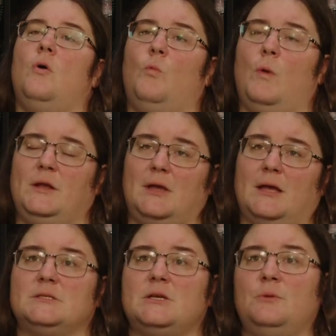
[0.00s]
when you get
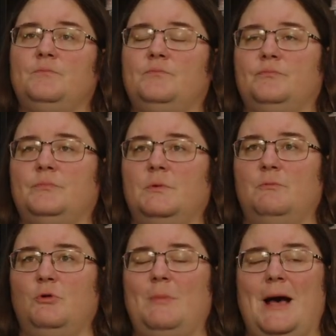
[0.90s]
it. So
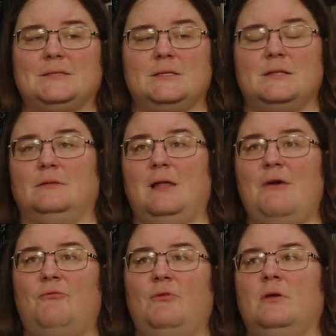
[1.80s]
we would pass it to the
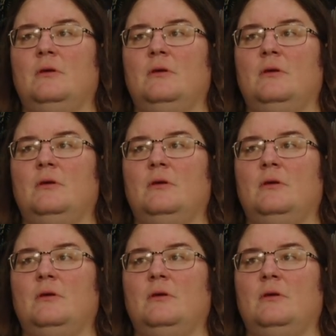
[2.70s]
left,